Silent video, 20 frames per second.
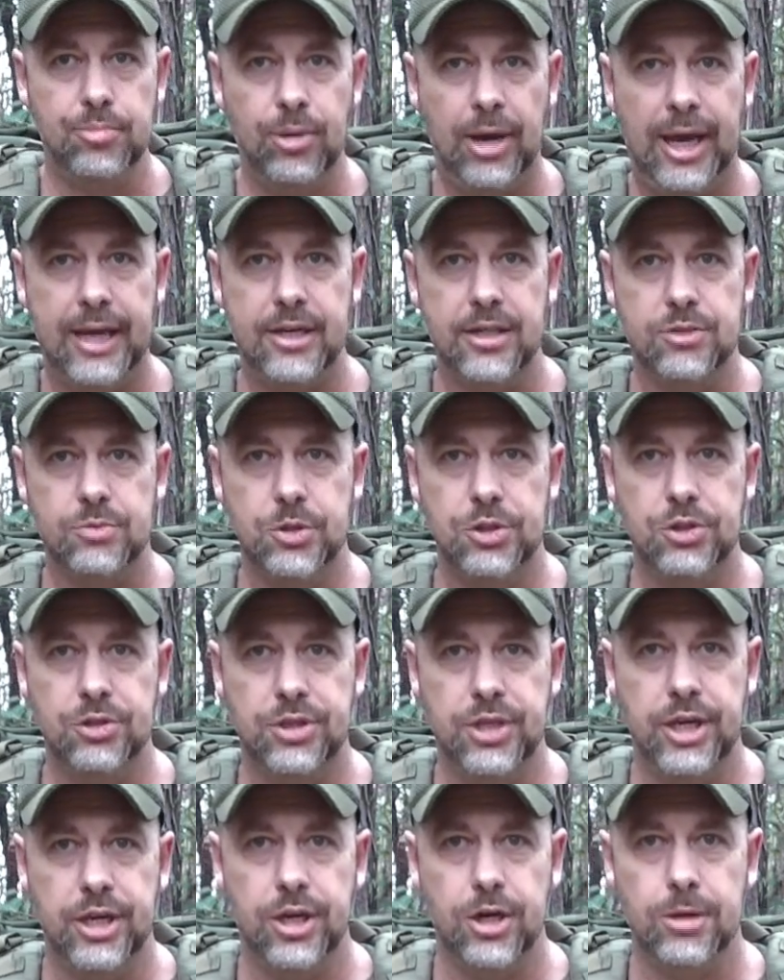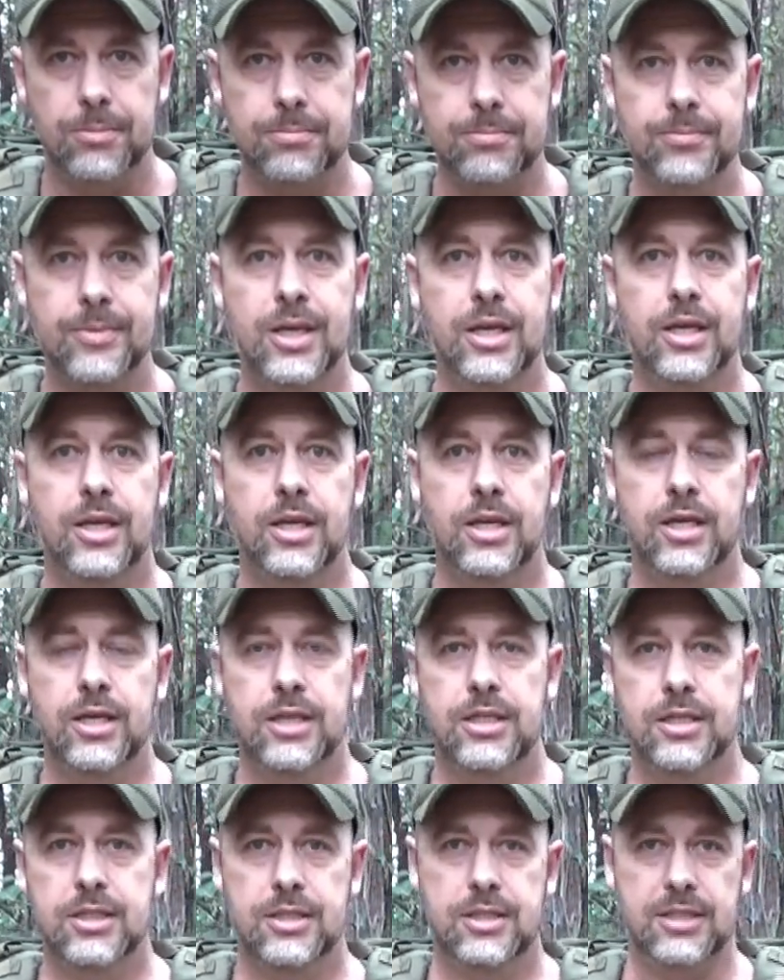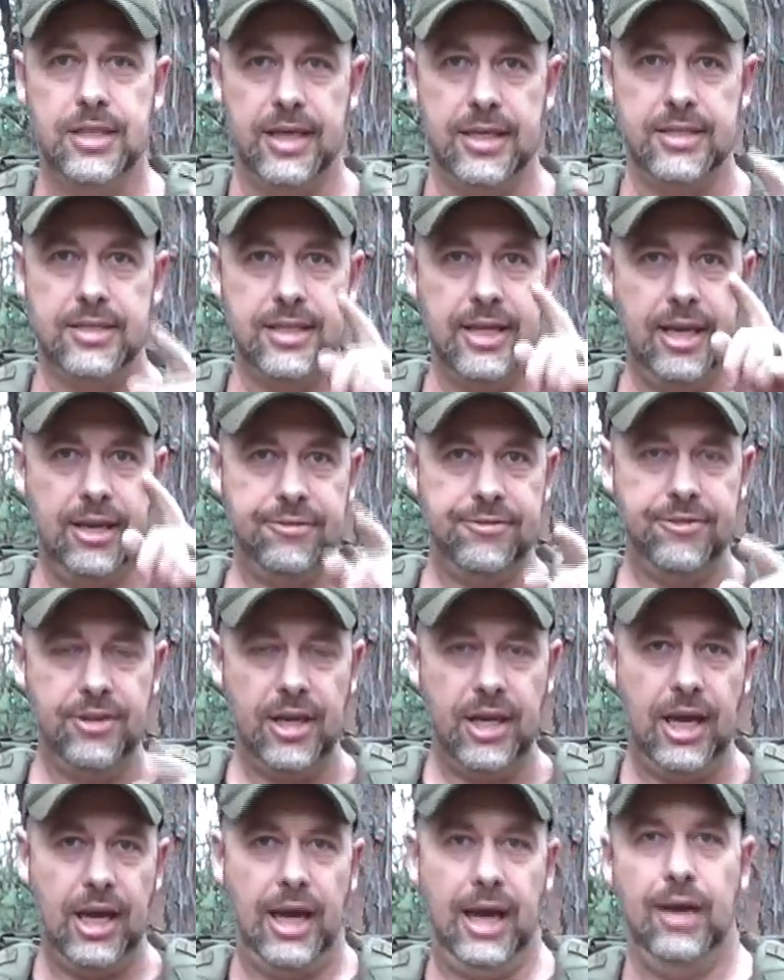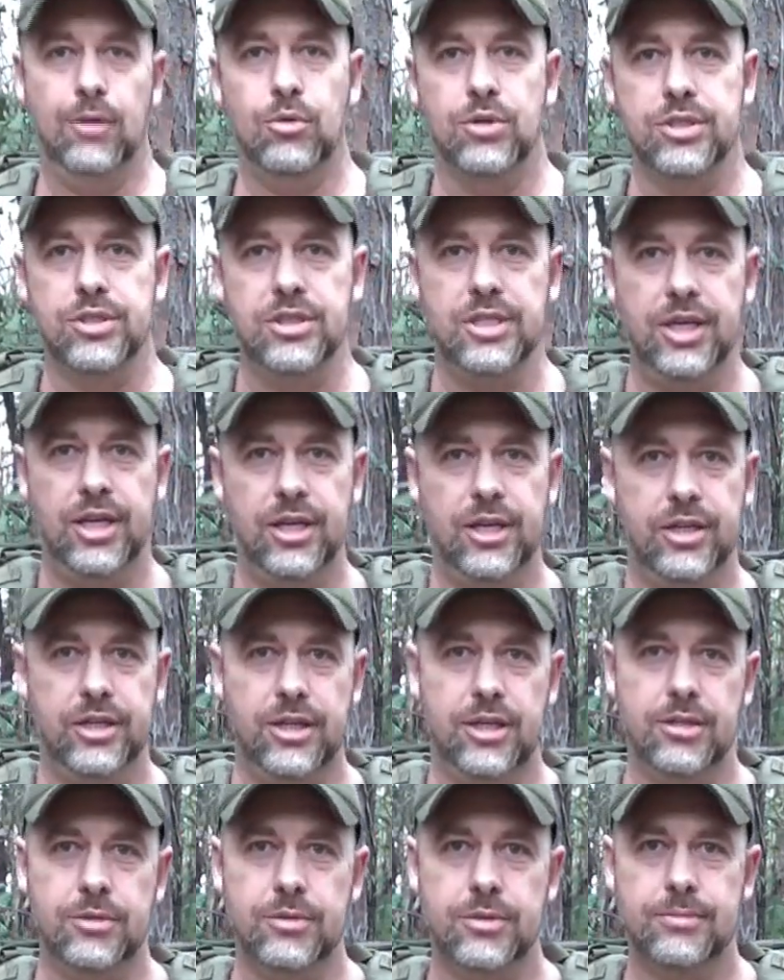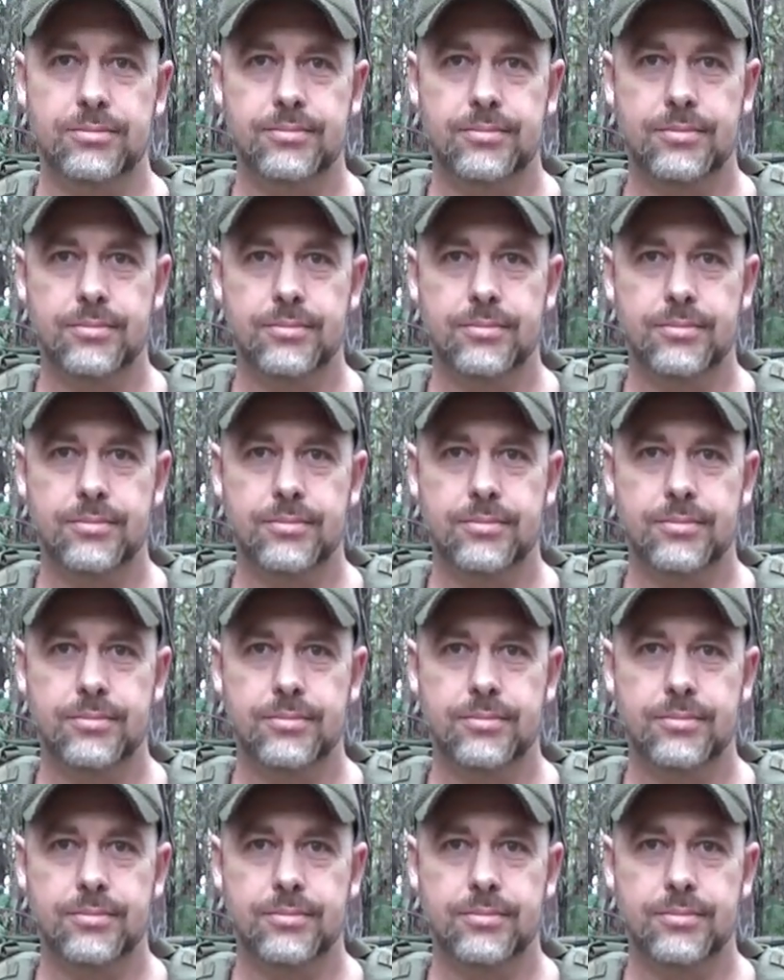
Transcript: practice with your gear. Stay safe. I will see you in another one.